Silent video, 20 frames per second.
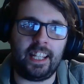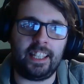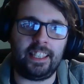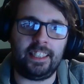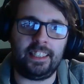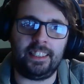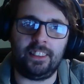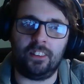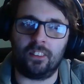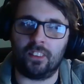
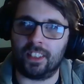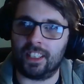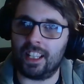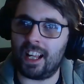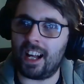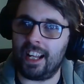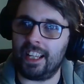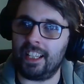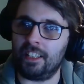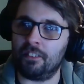in your
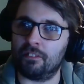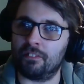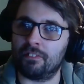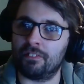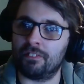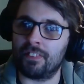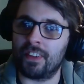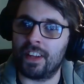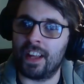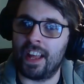
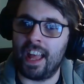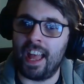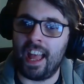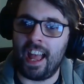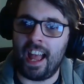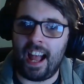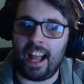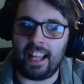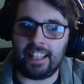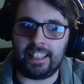life,
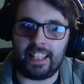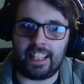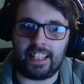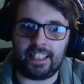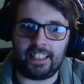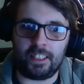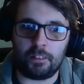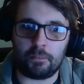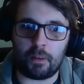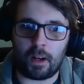and
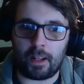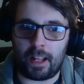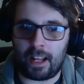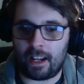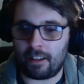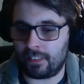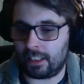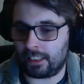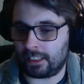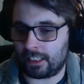then you might
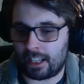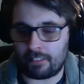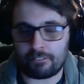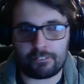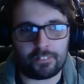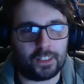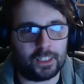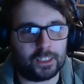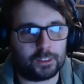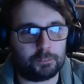have like
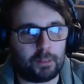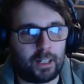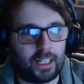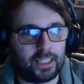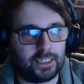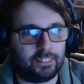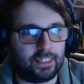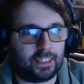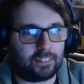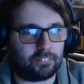that first
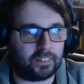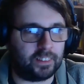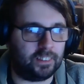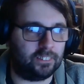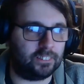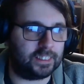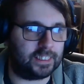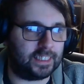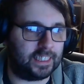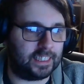band you had when
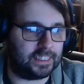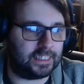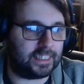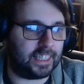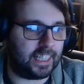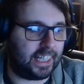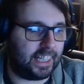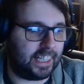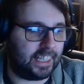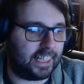you were
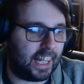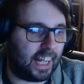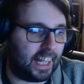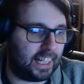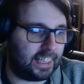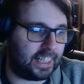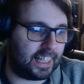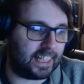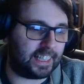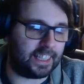16,
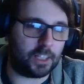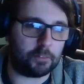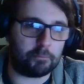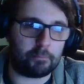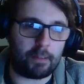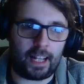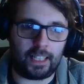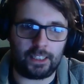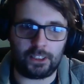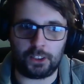and then the
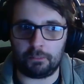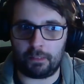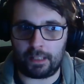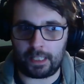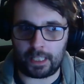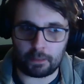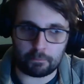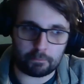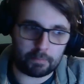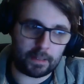band you
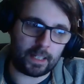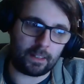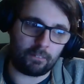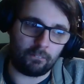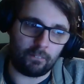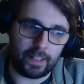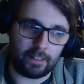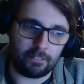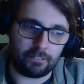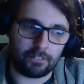make it big
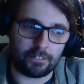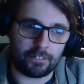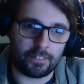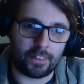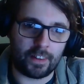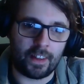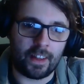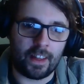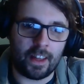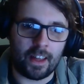with.
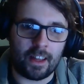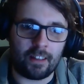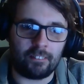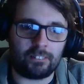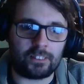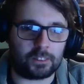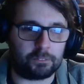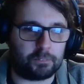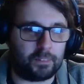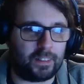
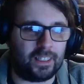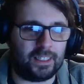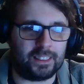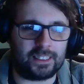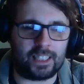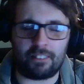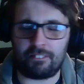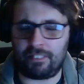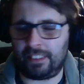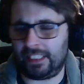Just
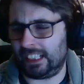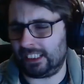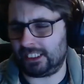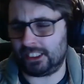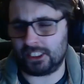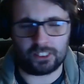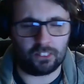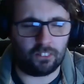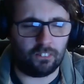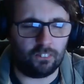because I think that's
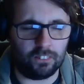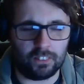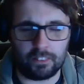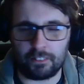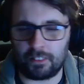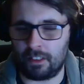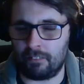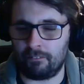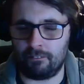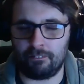just all
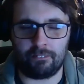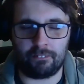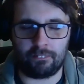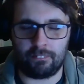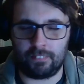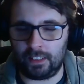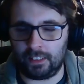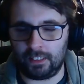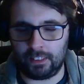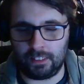of
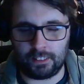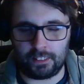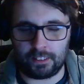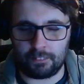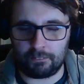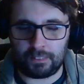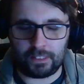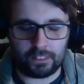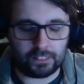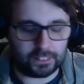
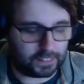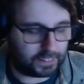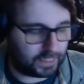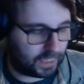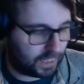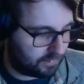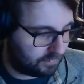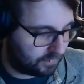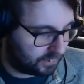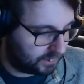the music
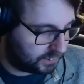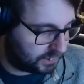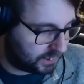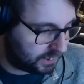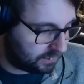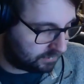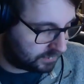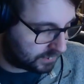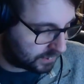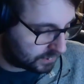that I've
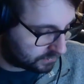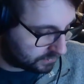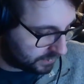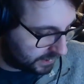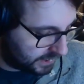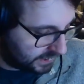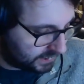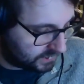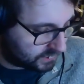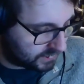consumed. So it's
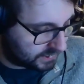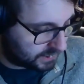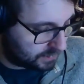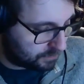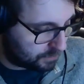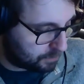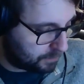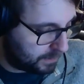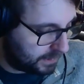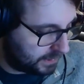really
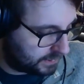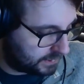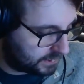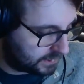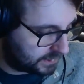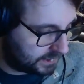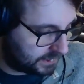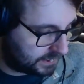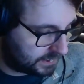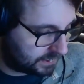interesting for me to
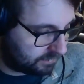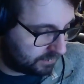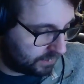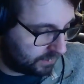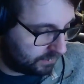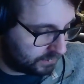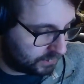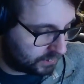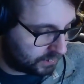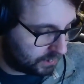just see
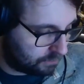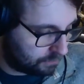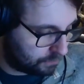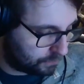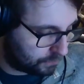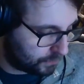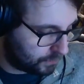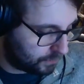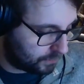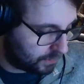someone who has gone
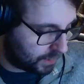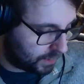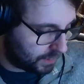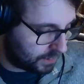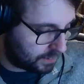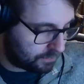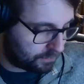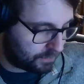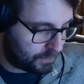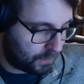through
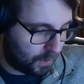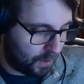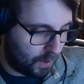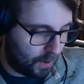kind of